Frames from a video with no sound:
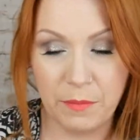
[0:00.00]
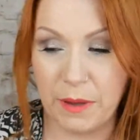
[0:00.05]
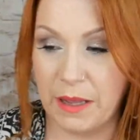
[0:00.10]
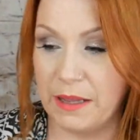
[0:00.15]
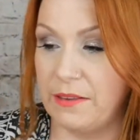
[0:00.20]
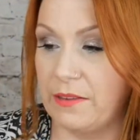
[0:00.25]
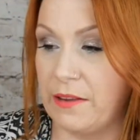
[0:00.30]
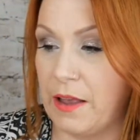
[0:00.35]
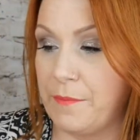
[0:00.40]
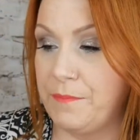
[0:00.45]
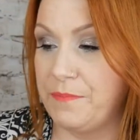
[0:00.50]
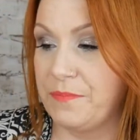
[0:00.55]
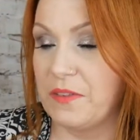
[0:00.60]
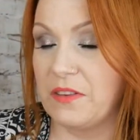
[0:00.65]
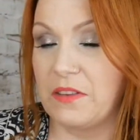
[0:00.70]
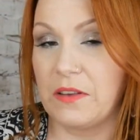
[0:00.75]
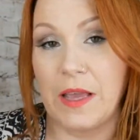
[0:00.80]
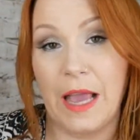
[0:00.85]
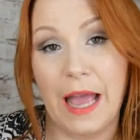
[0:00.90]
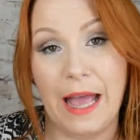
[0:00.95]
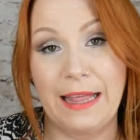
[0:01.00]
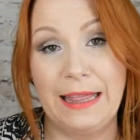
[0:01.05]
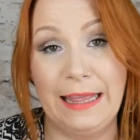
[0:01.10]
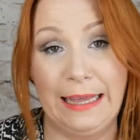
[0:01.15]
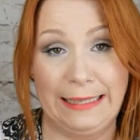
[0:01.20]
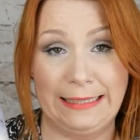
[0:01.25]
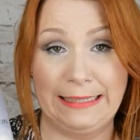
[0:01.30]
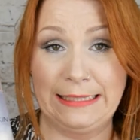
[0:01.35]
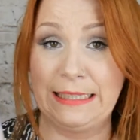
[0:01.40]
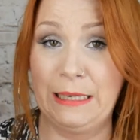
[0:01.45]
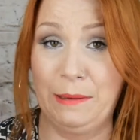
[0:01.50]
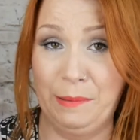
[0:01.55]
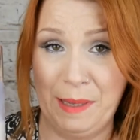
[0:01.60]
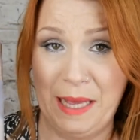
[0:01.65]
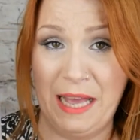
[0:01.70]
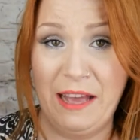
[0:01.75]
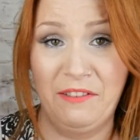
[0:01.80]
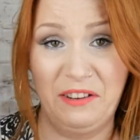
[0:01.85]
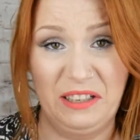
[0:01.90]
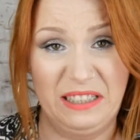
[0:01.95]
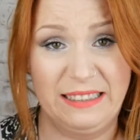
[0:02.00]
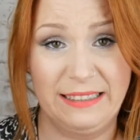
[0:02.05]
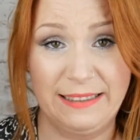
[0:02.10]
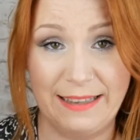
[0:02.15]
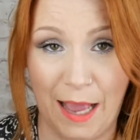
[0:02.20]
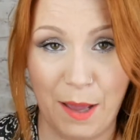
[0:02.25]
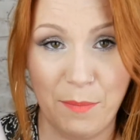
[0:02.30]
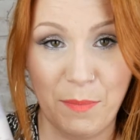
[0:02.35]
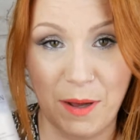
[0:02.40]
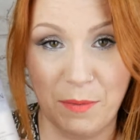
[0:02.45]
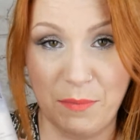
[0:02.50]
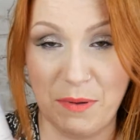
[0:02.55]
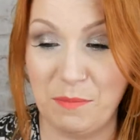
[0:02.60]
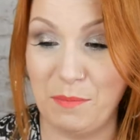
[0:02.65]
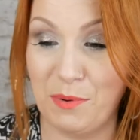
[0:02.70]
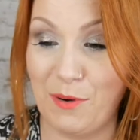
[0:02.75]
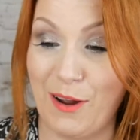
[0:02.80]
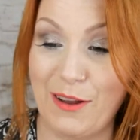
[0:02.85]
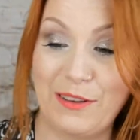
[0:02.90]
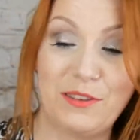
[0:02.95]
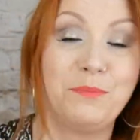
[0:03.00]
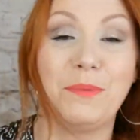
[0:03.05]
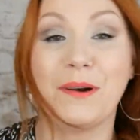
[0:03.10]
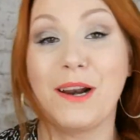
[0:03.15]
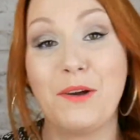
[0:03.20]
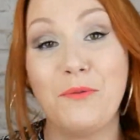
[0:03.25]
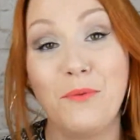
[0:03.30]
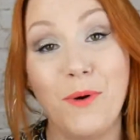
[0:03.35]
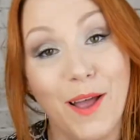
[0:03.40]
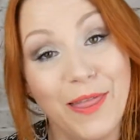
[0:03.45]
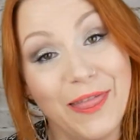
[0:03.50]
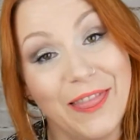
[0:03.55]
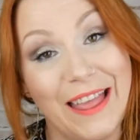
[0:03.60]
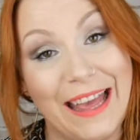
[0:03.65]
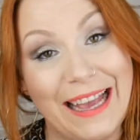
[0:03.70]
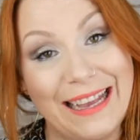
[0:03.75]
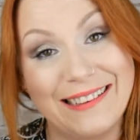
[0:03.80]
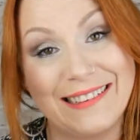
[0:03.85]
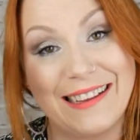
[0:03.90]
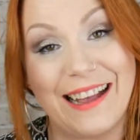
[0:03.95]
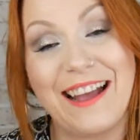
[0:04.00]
But so yeah, this is a bit of a step up in price, but I won this.